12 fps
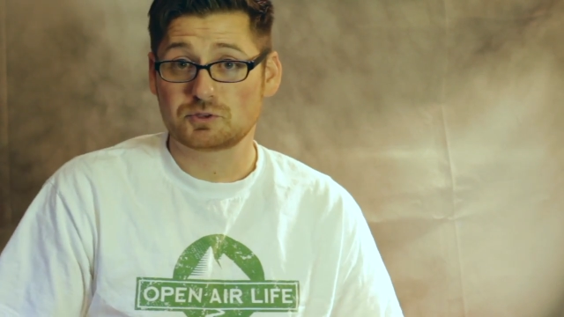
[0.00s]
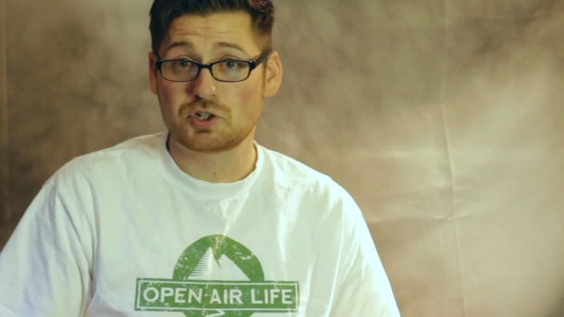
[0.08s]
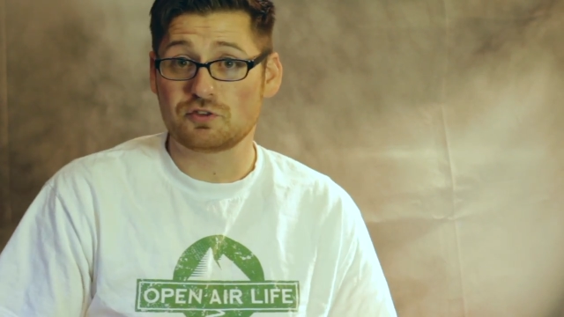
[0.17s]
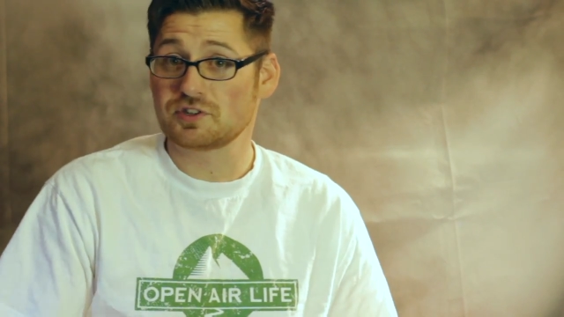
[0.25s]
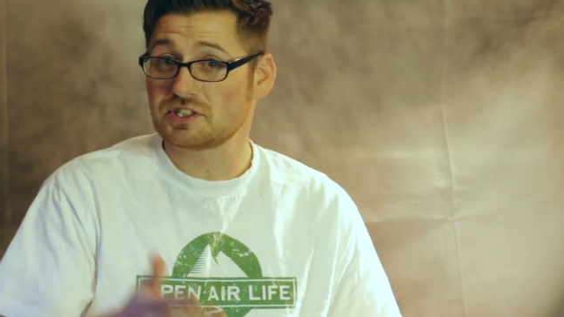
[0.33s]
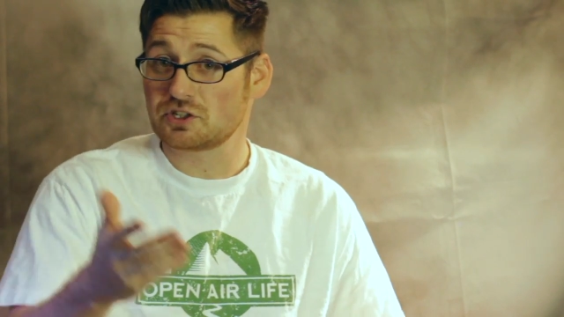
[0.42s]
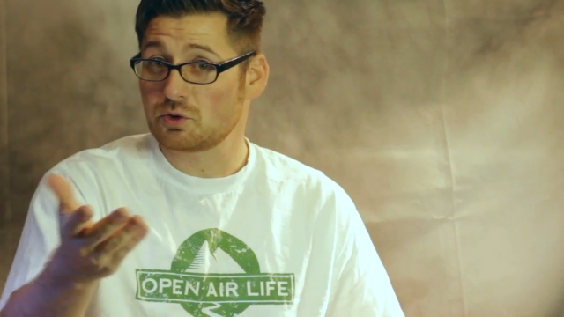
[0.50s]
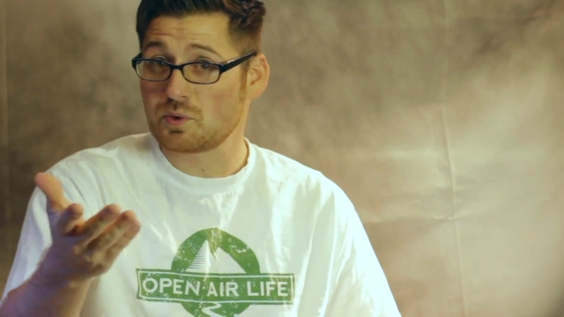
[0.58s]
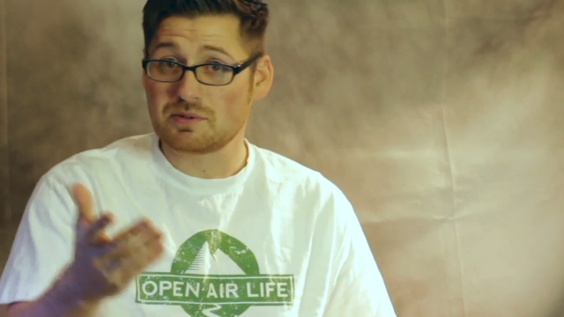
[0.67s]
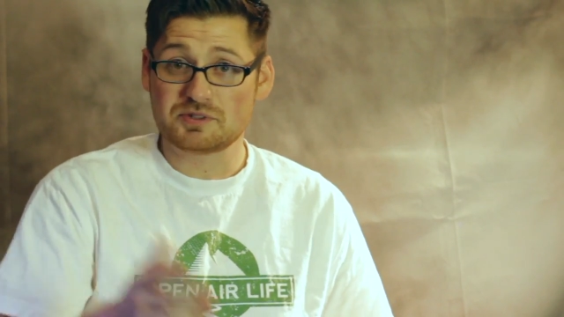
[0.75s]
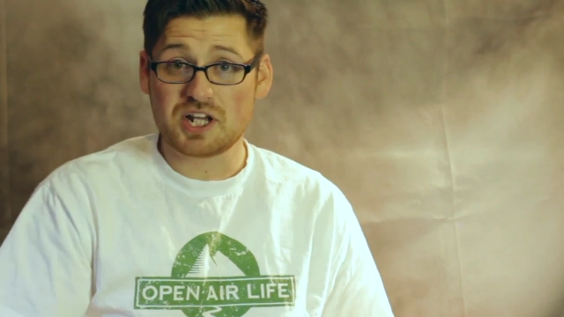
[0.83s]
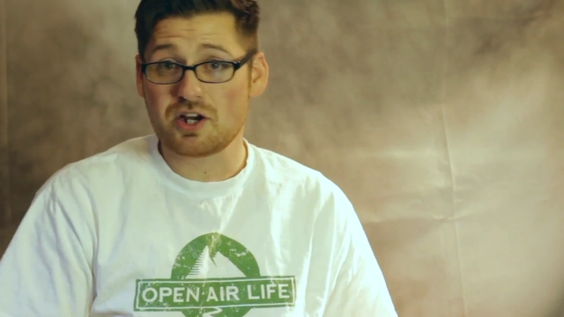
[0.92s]
go visit our
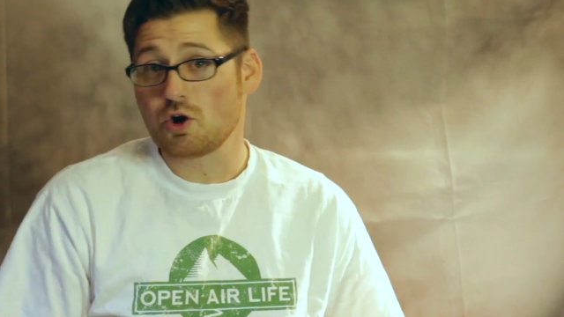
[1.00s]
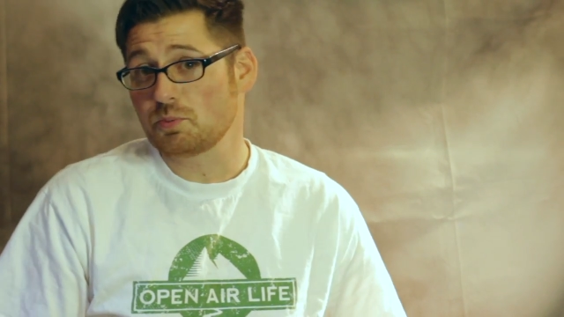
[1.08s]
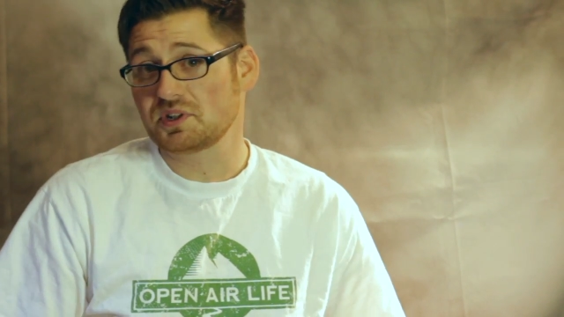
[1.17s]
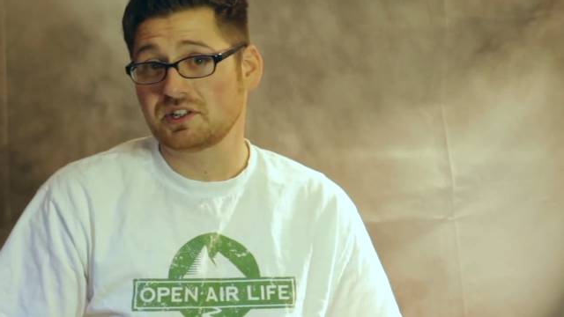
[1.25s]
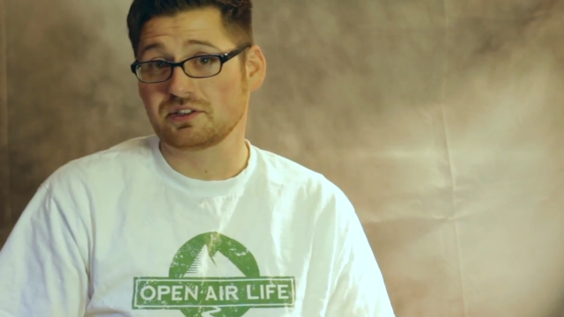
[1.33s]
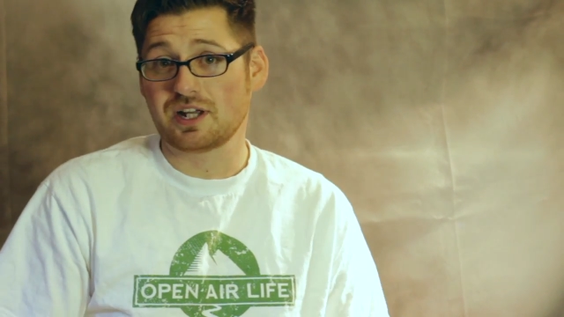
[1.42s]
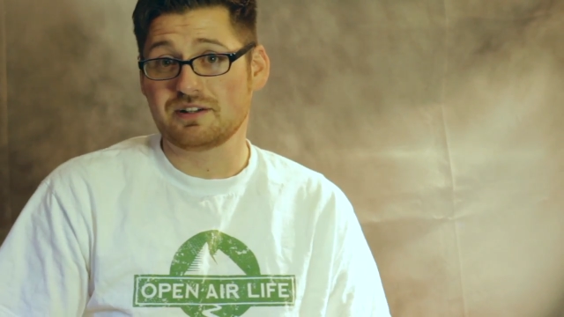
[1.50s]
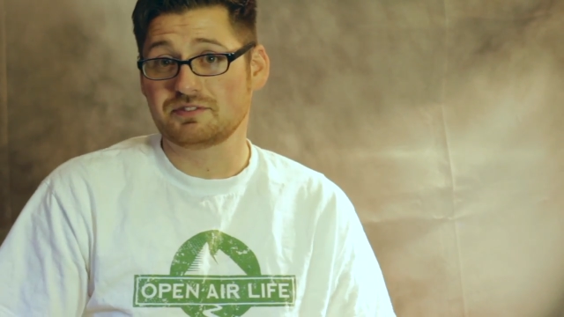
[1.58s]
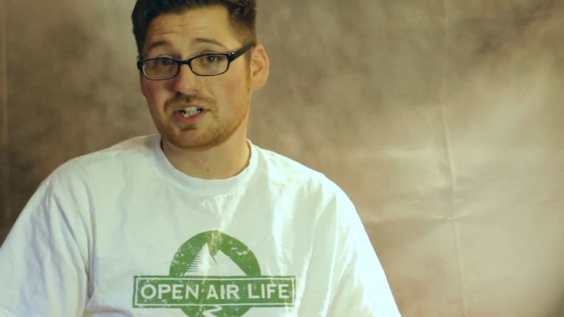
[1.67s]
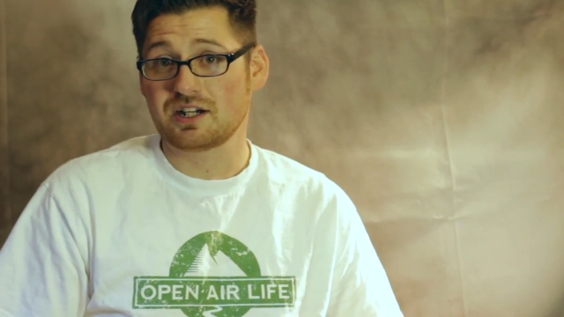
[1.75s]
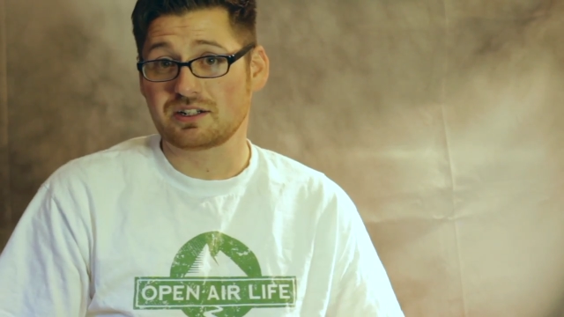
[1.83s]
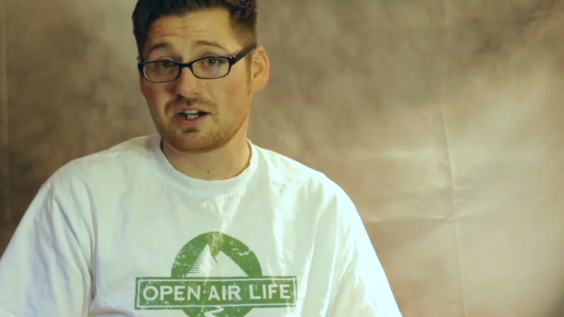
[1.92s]
website,
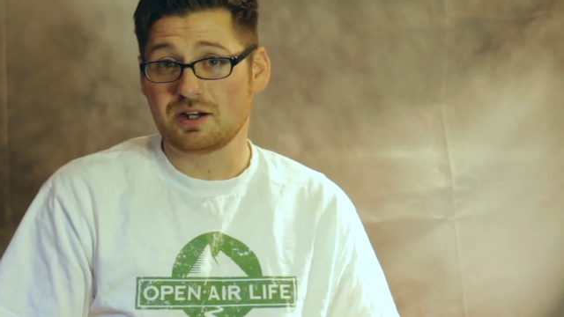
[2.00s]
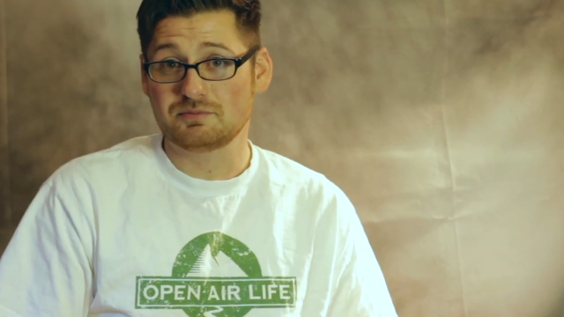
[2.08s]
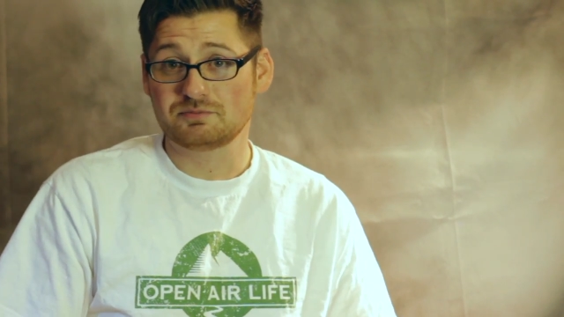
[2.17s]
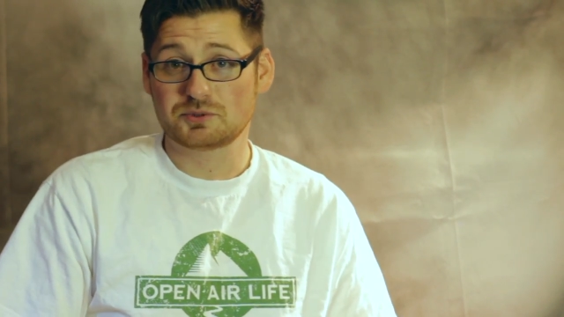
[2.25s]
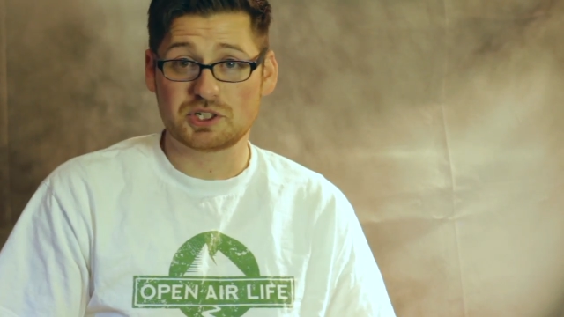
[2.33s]
openairlife.com,